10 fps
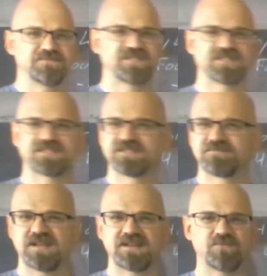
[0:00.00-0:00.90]
just as
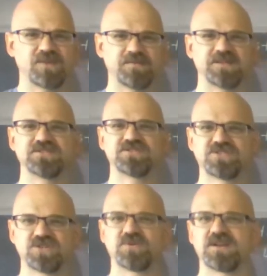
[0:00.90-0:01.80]
many women
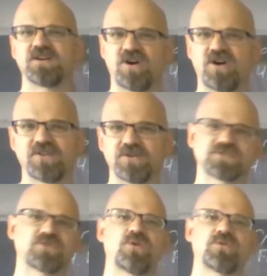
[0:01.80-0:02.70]
doing all those
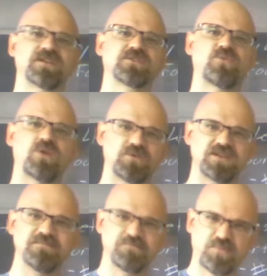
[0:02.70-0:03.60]

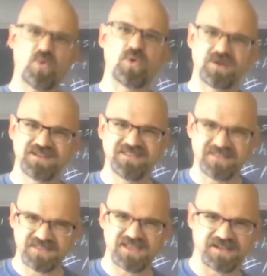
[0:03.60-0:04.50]
quote-unquote important
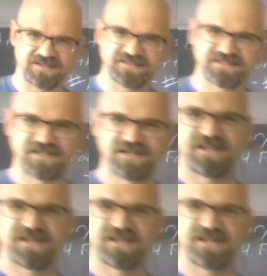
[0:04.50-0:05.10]
things,